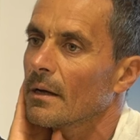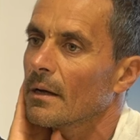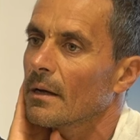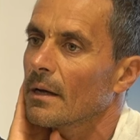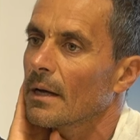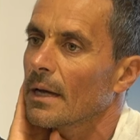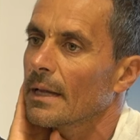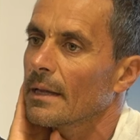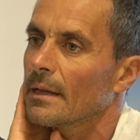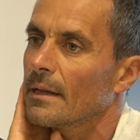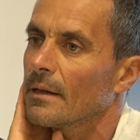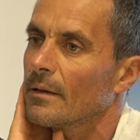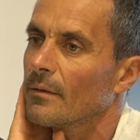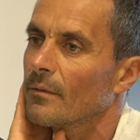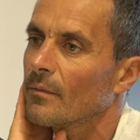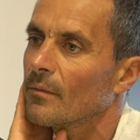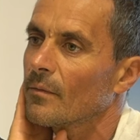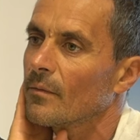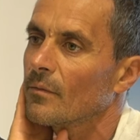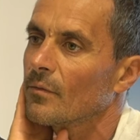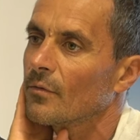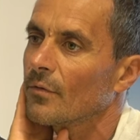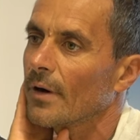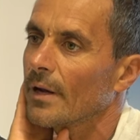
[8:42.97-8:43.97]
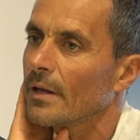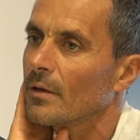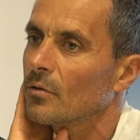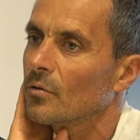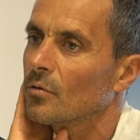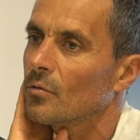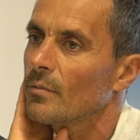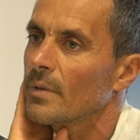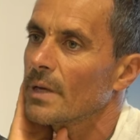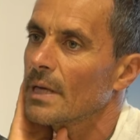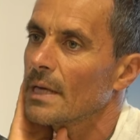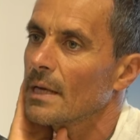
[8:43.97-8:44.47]
and trying
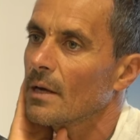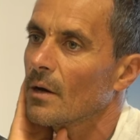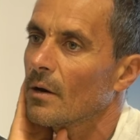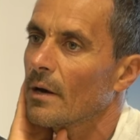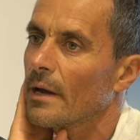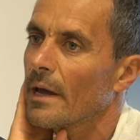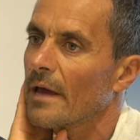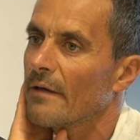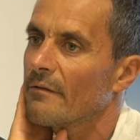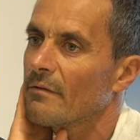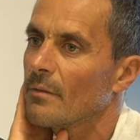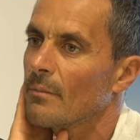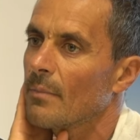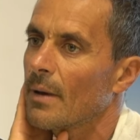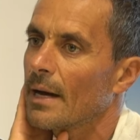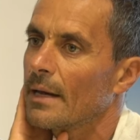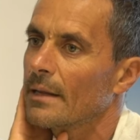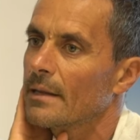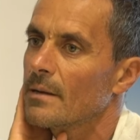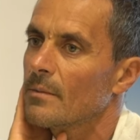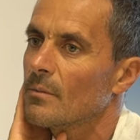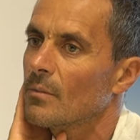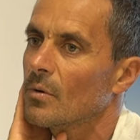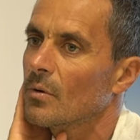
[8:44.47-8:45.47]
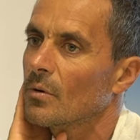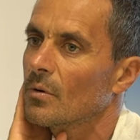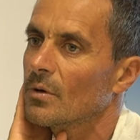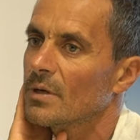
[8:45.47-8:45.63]
to be everybody more